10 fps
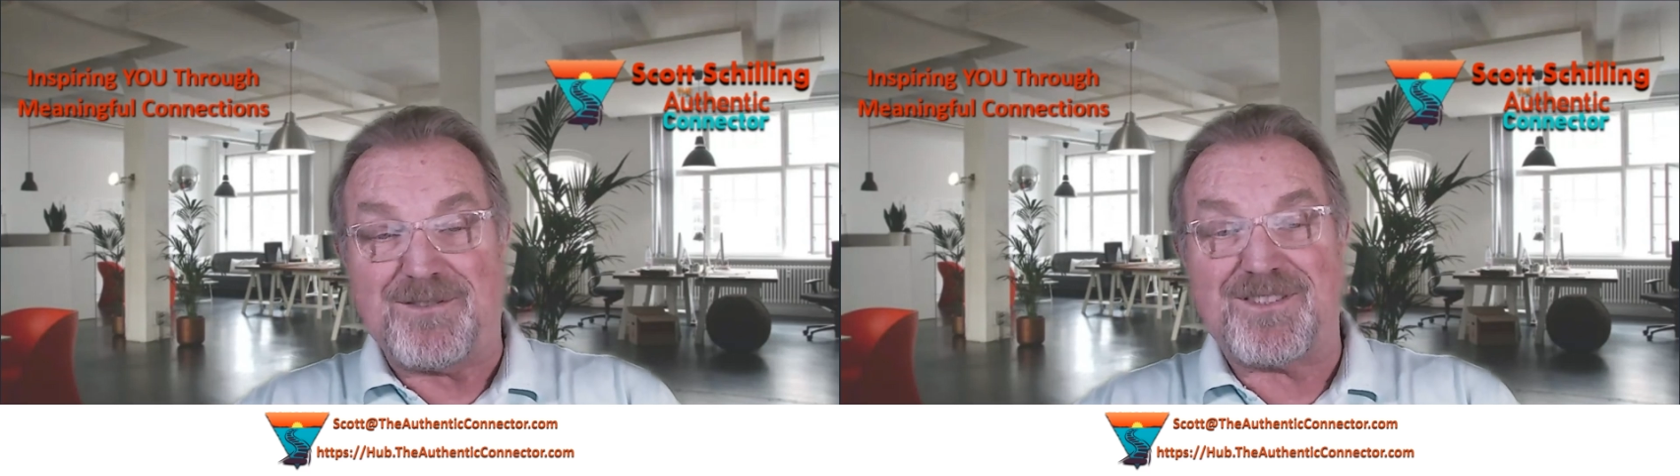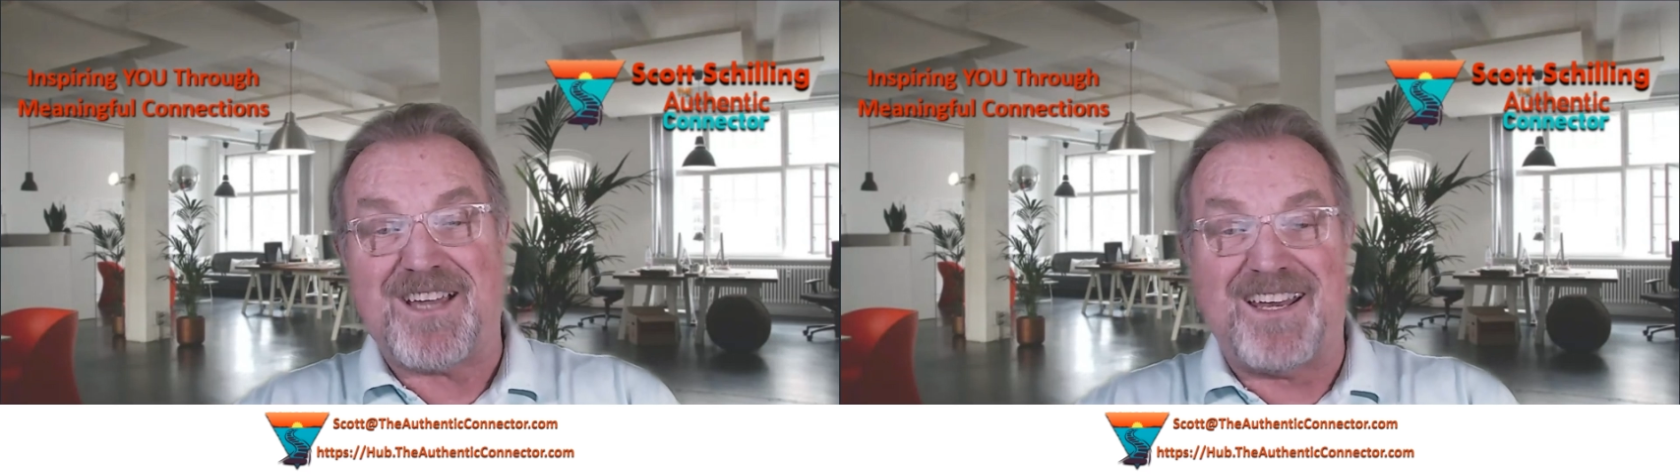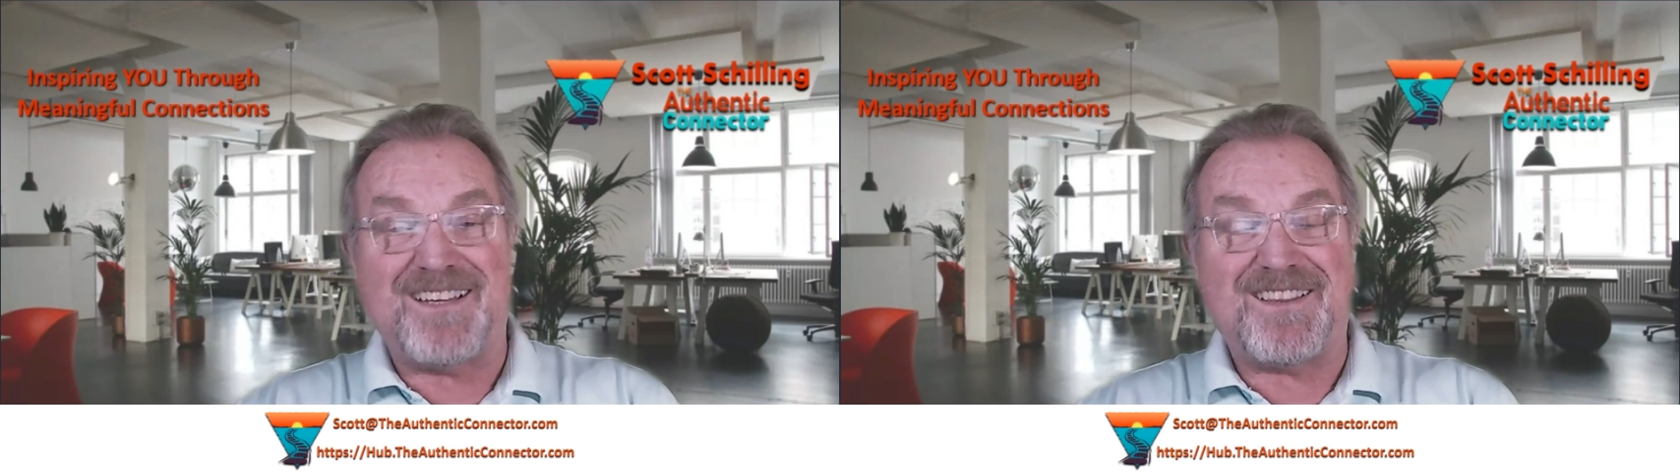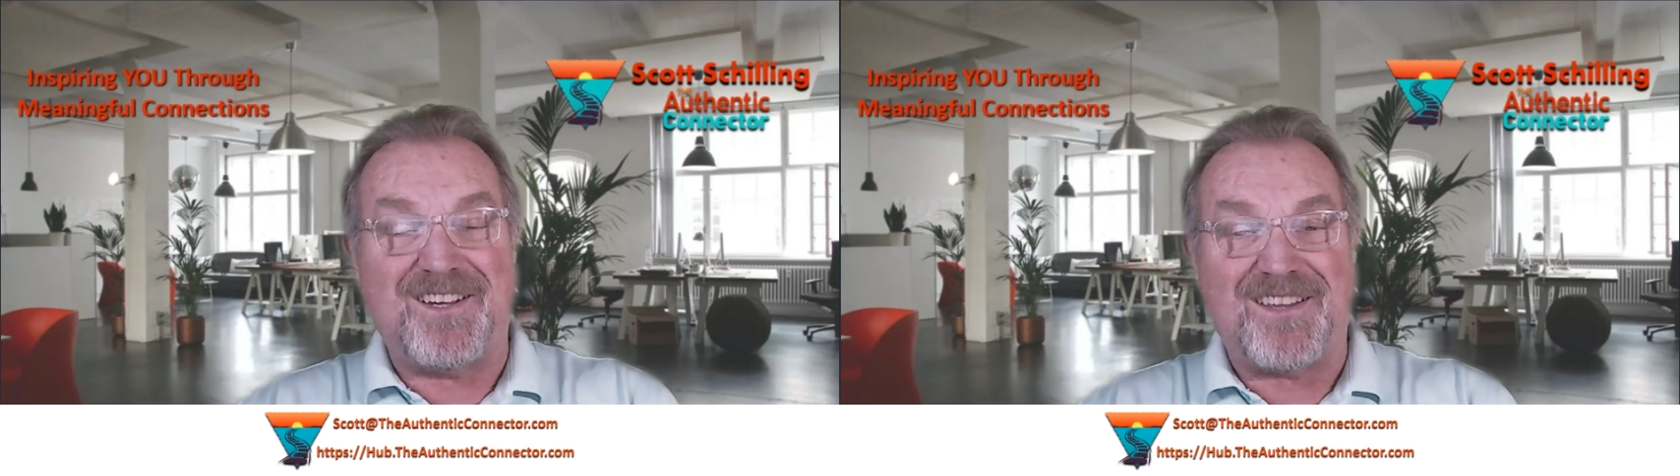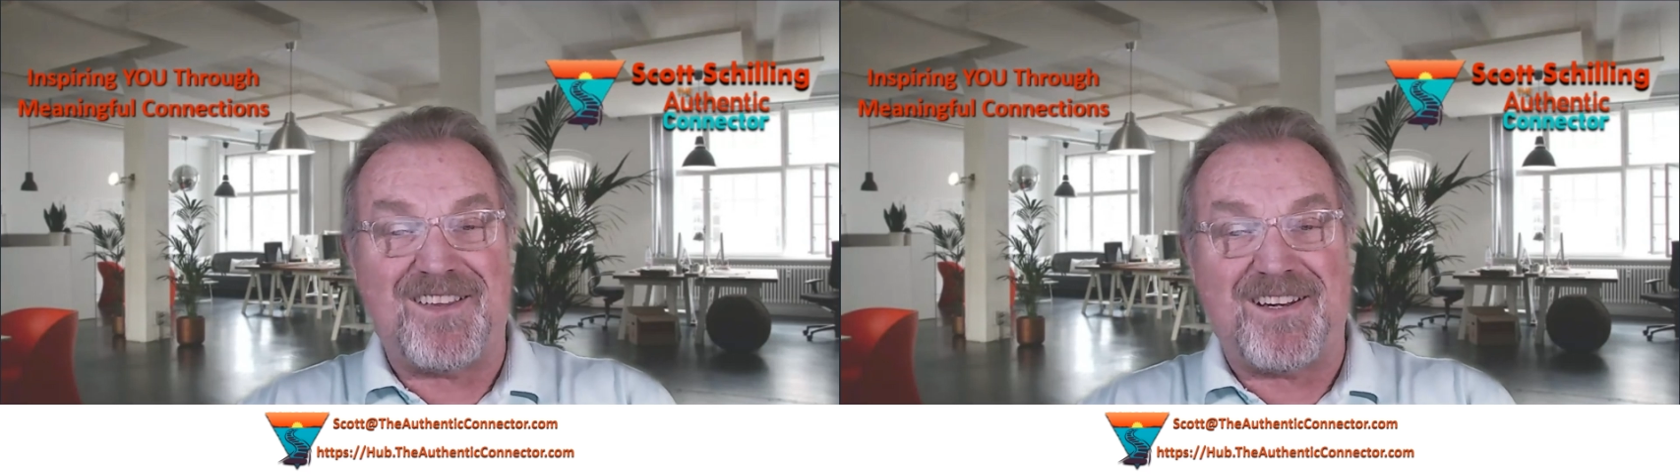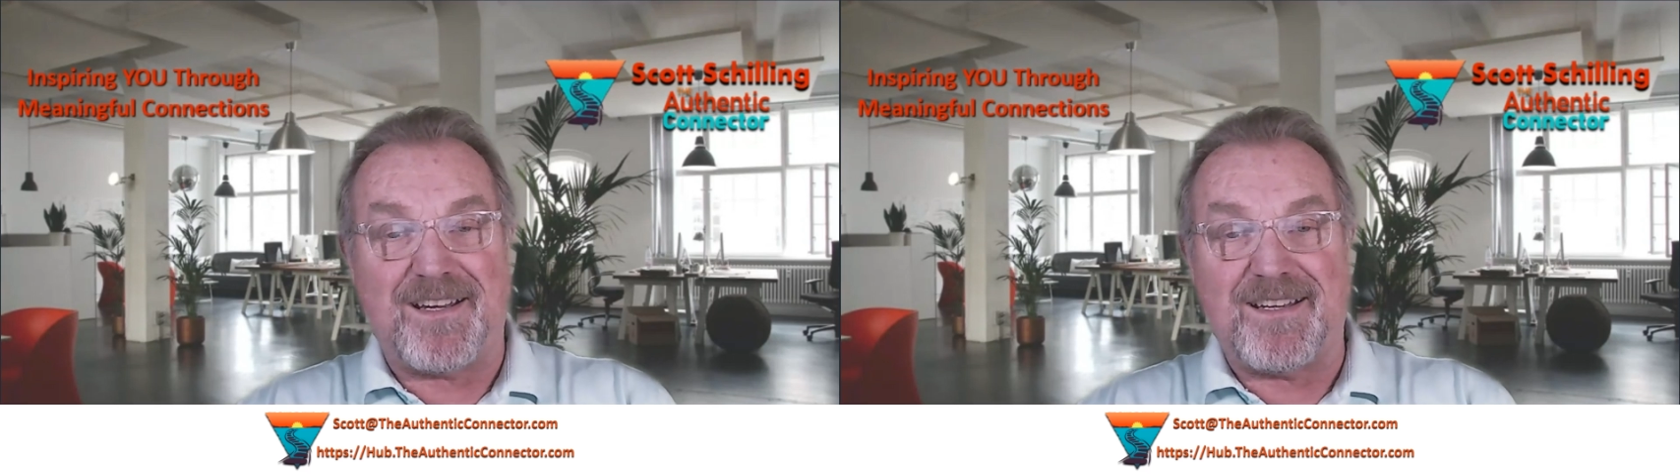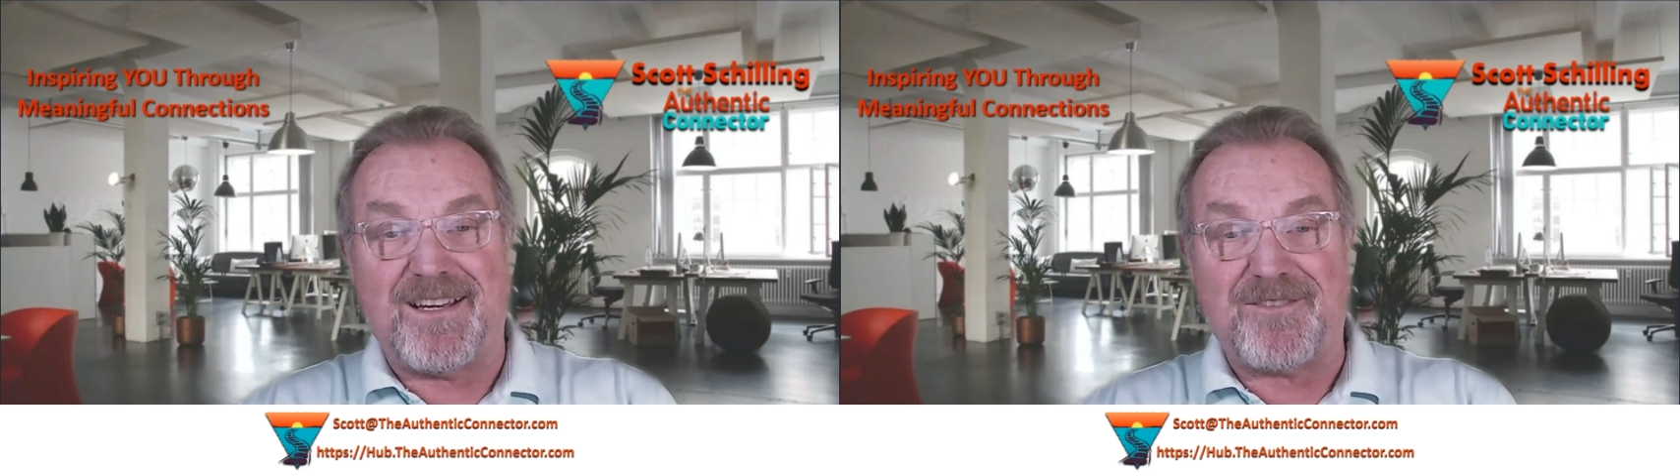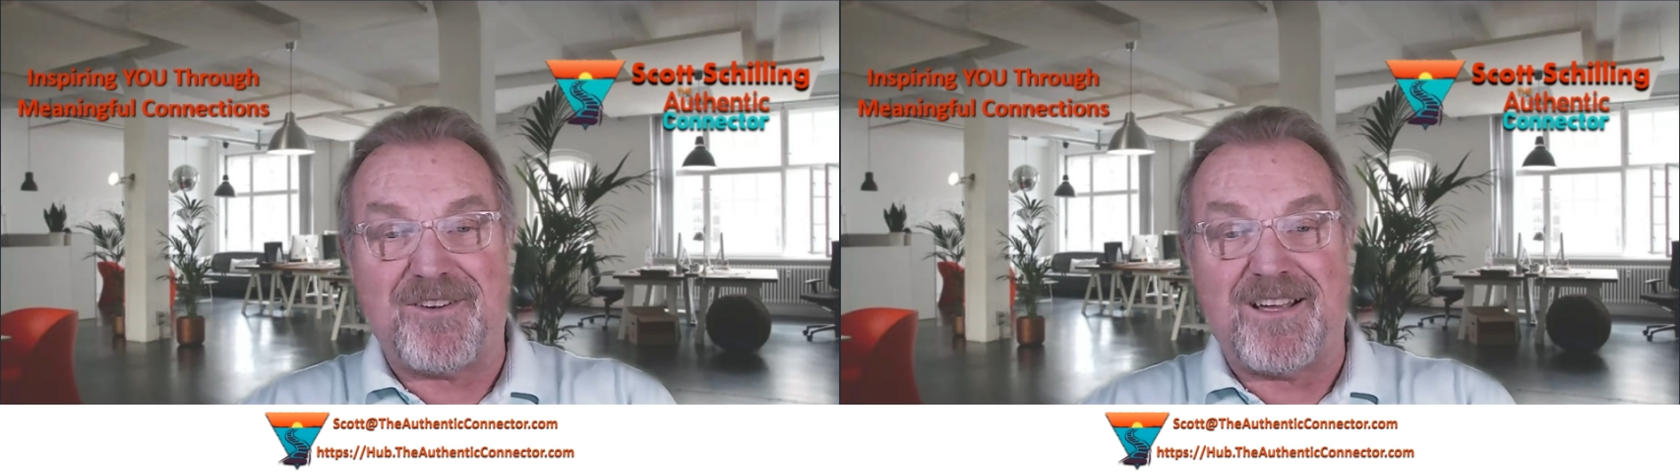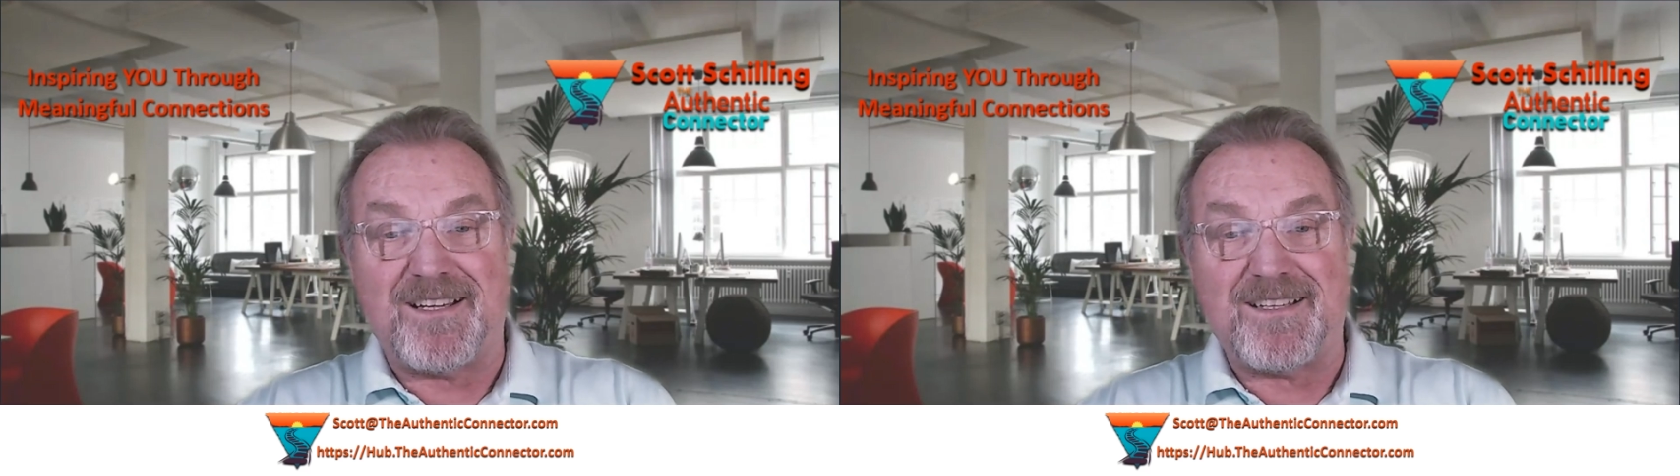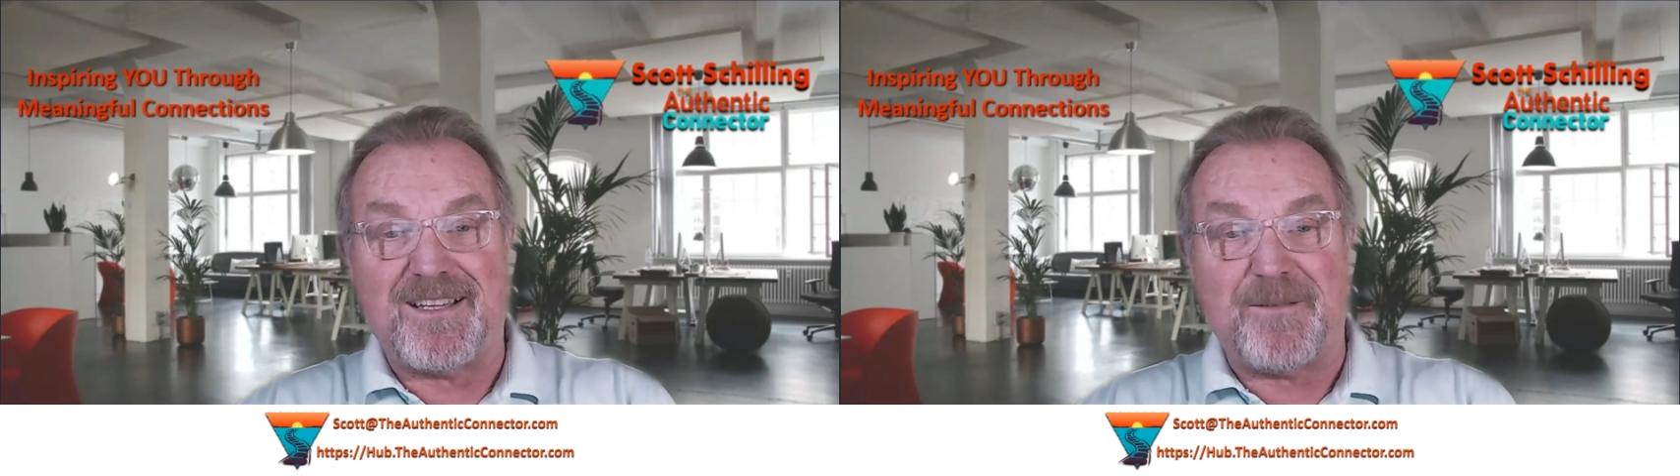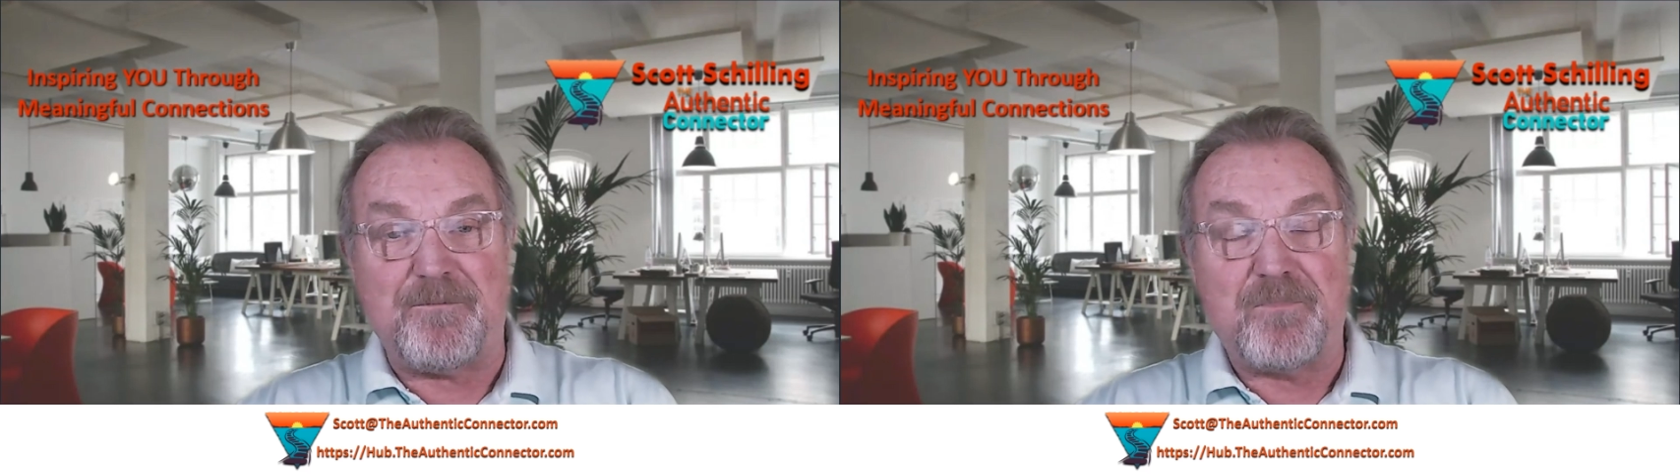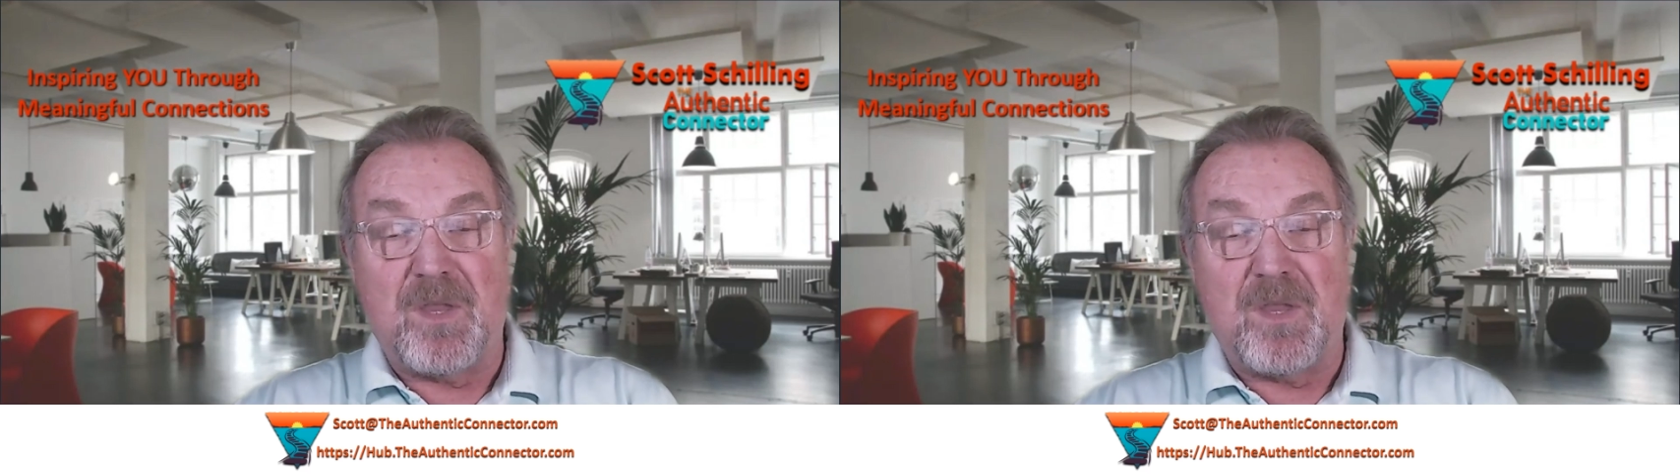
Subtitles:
scott@theauthenticconnector.com.